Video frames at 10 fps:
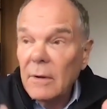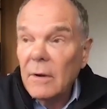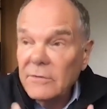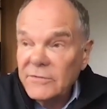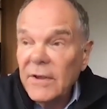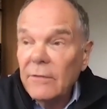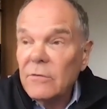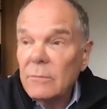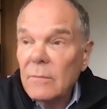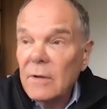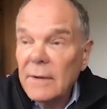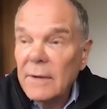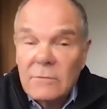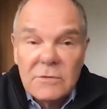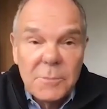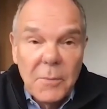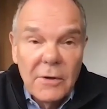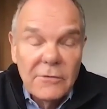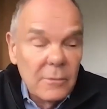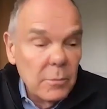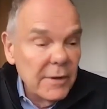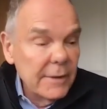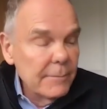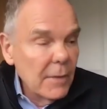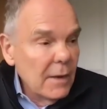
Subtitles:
ourselves and responsibly.